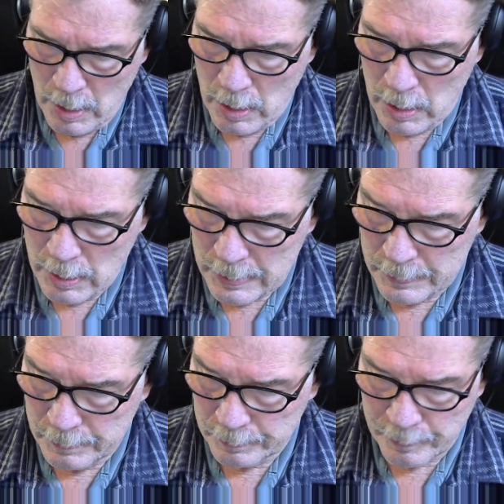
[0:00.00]

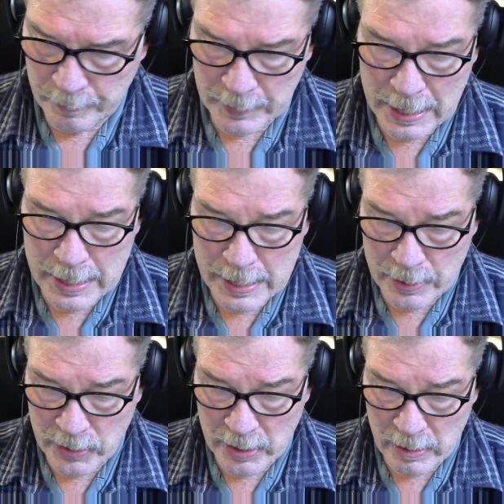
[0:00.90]
And
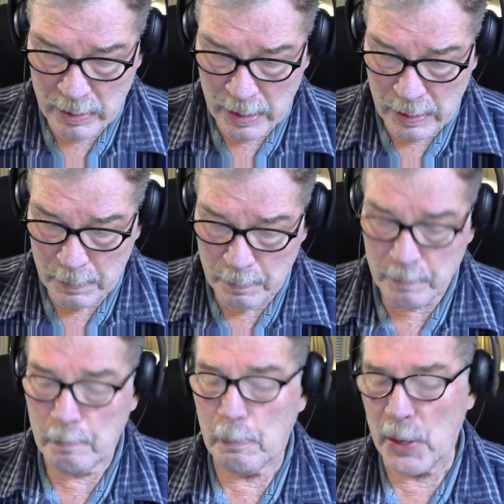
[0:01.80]
their
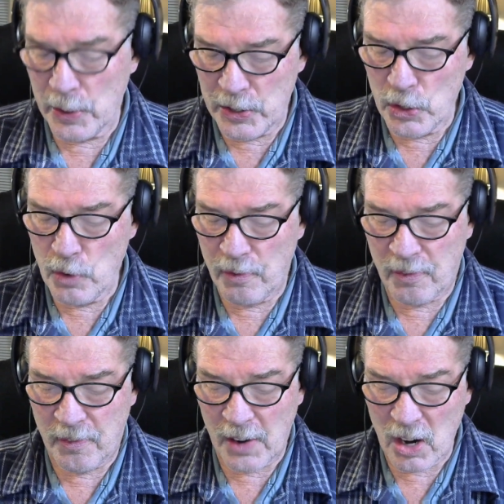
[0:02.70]
Purdue
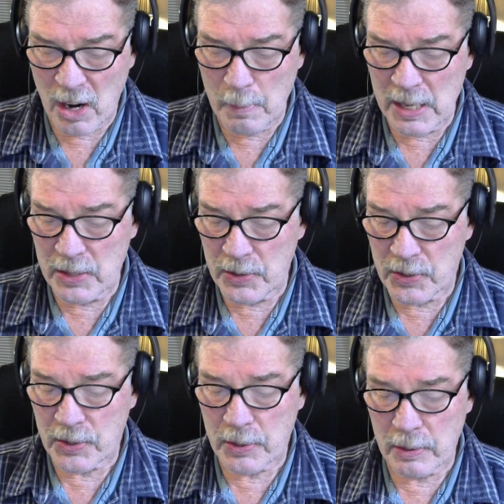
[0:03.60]

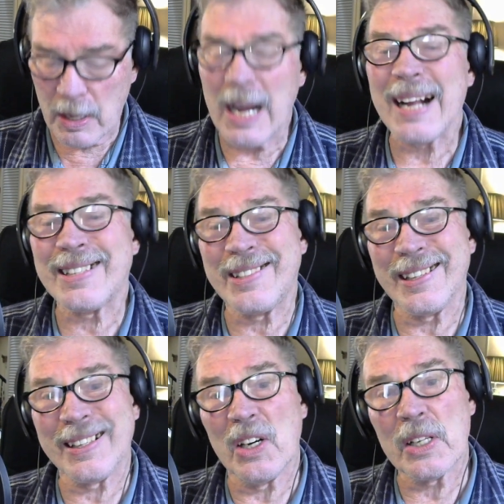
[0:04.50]
Pharma's
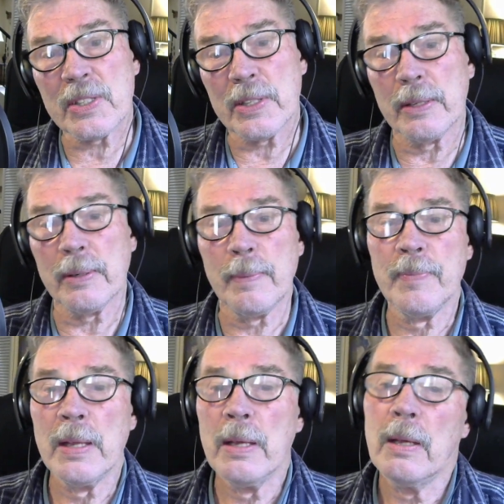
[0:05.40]
OxyContin,
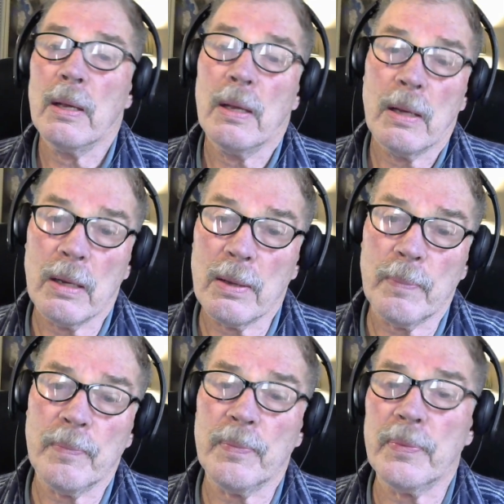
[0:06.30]

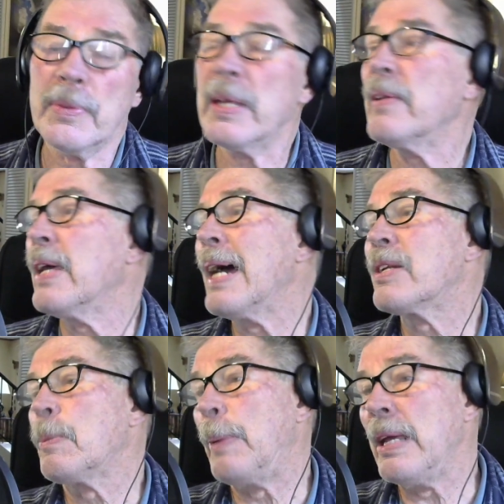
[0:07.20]
they had
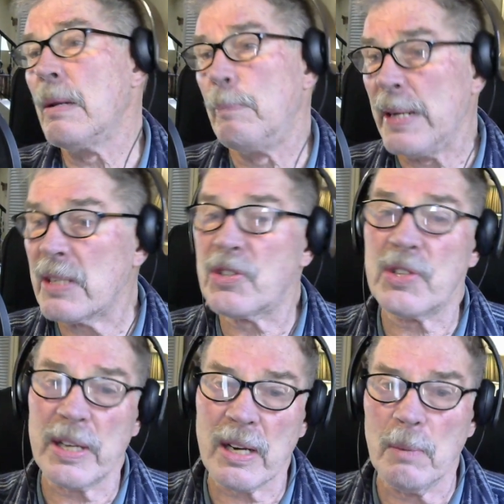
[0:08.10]
to pay a big
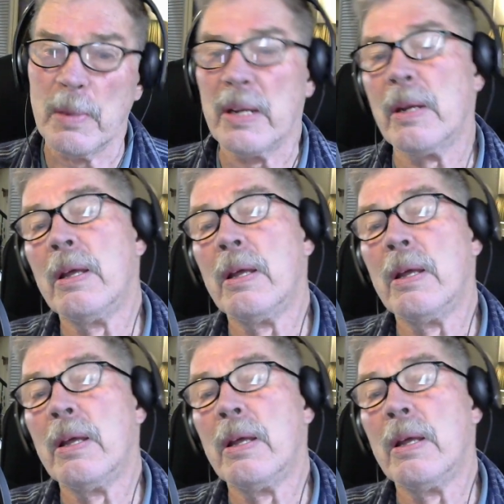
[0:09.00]
settlement,